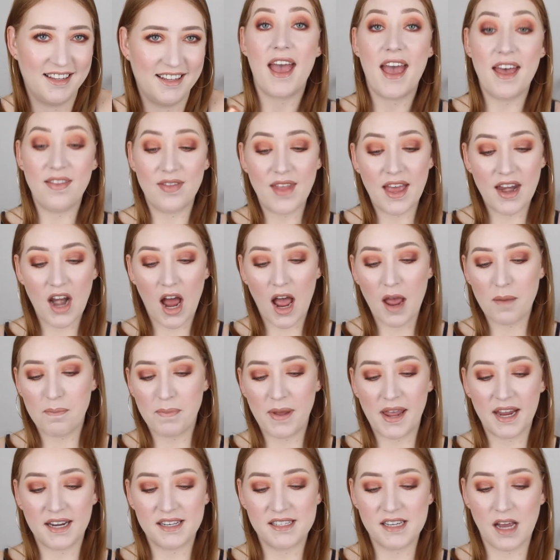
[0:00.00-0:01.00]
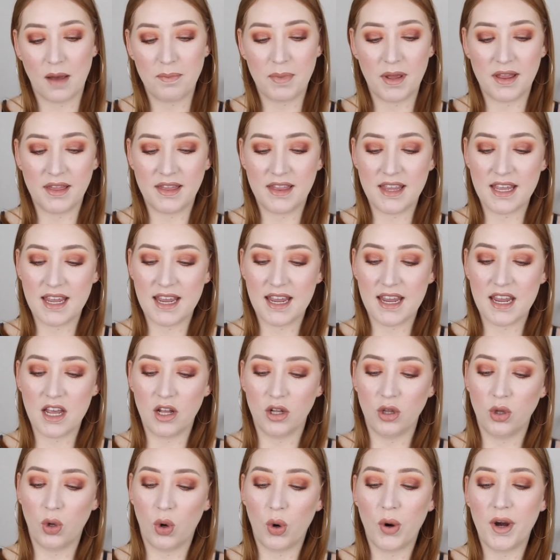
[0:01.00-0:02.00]
And then I picked up the
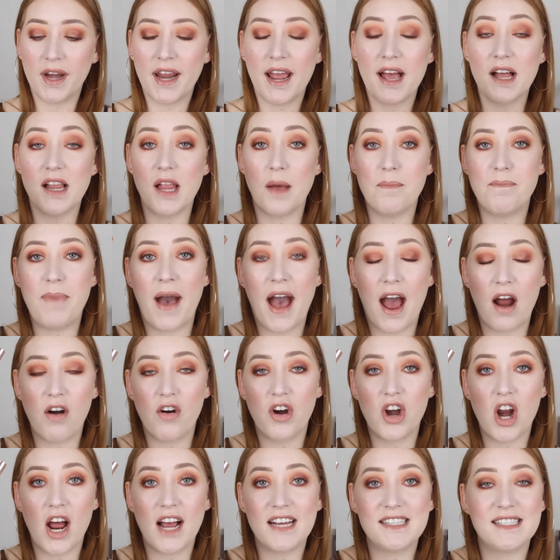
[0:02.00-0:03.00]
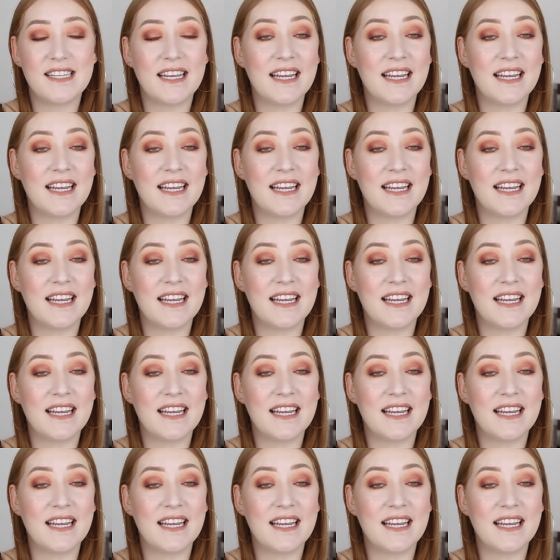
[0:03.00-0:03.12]
L'Oreal Paradise